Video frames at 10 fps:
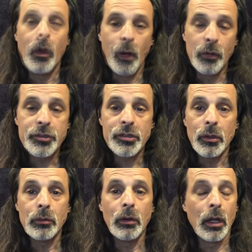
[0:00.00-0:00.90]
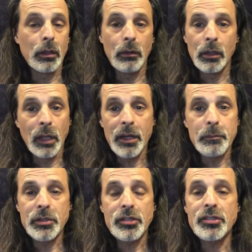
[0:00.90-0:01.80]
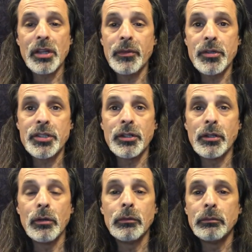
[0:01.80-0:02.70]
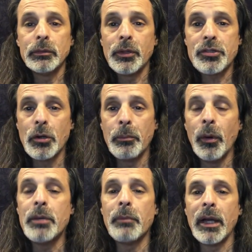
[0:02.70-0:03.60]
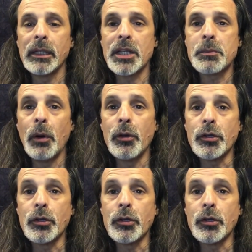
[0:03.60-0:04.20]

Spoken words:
Also, a lot of musicians out there said, you know, there's no point in buying a Les Paul.